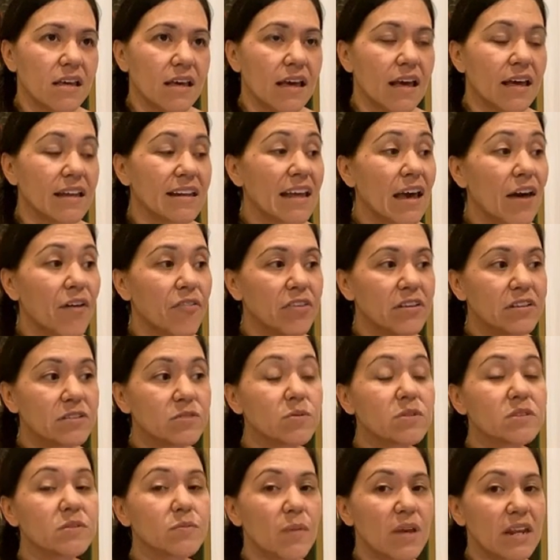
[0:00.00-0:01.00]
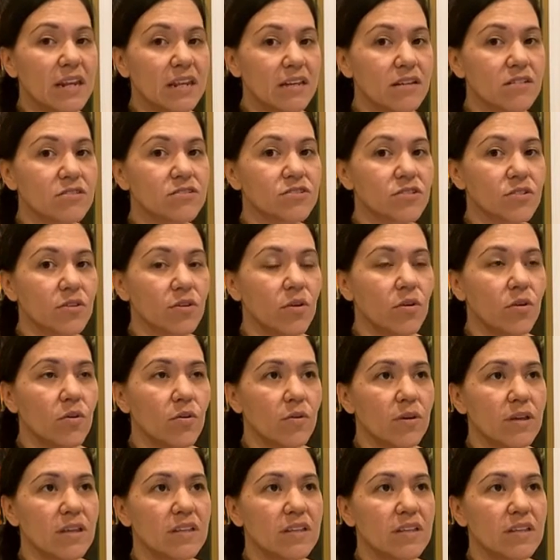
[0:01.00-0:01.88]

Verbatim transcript: and now, this was many years ago.